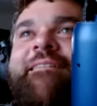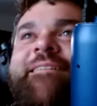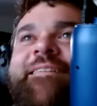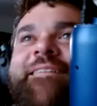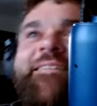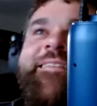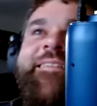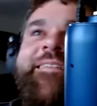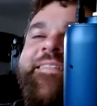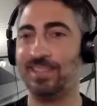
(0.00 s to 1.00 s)
Yeah, I
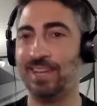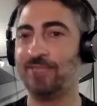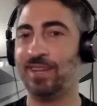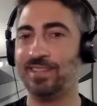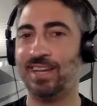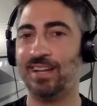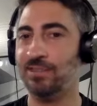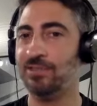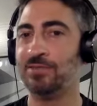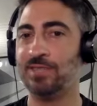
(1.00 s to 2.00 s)
lose with that's why I said I
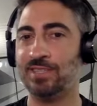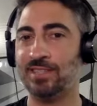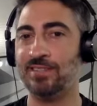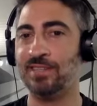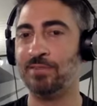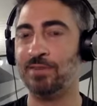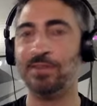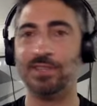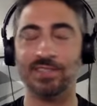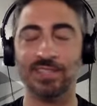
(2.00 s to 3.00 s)
lose with a 30,
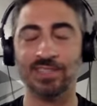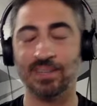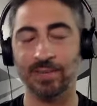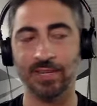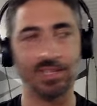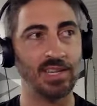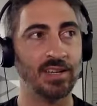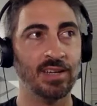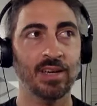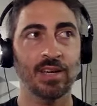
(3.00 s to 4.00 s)
win with a 60. I'm like,
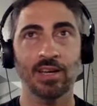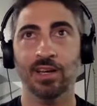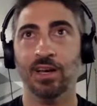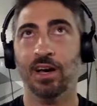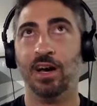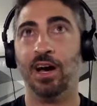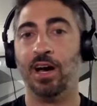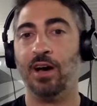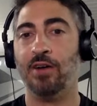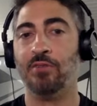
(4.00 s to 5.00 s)
shit.
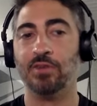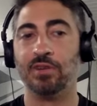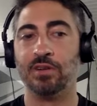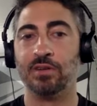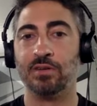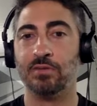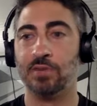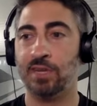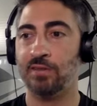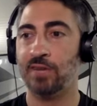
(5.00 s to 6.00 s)

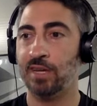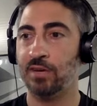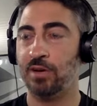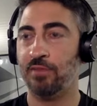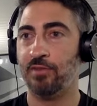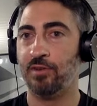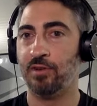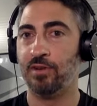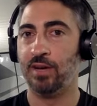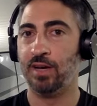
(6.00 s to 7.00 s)
We're getting ready to go up
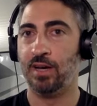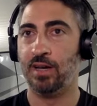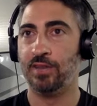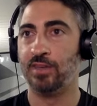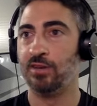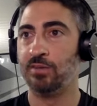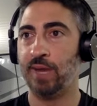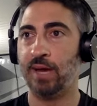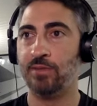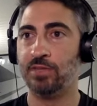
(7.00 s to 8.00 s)
for third
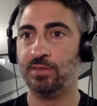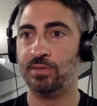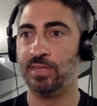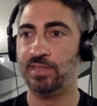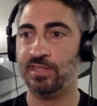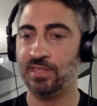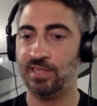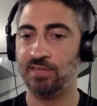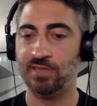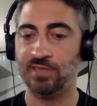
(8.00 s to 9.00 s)
round, which would have been
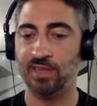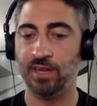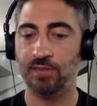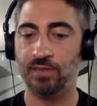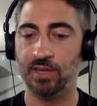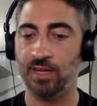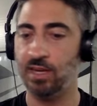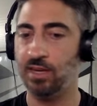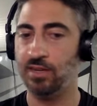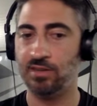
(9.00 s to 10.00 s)
16 of us left,
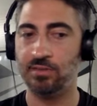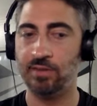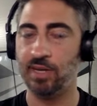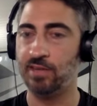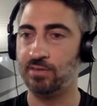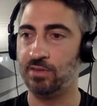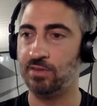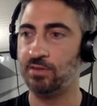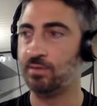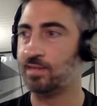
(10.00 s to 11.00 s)
and it started raining, so we
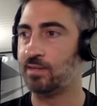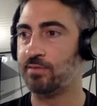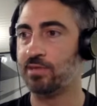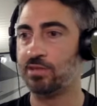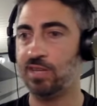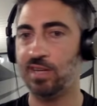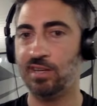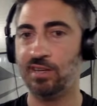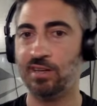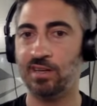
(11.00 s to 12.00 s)
threw some stuff in the
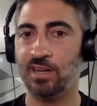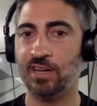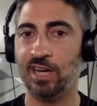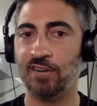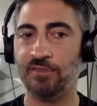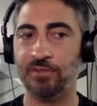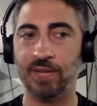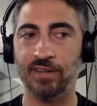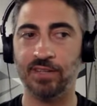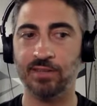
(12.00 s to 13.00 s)
trailer and hung out for
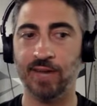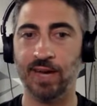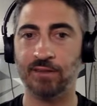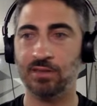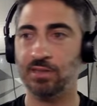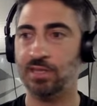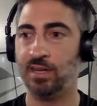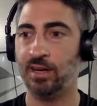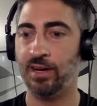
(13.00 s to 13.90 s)
about 2 hours.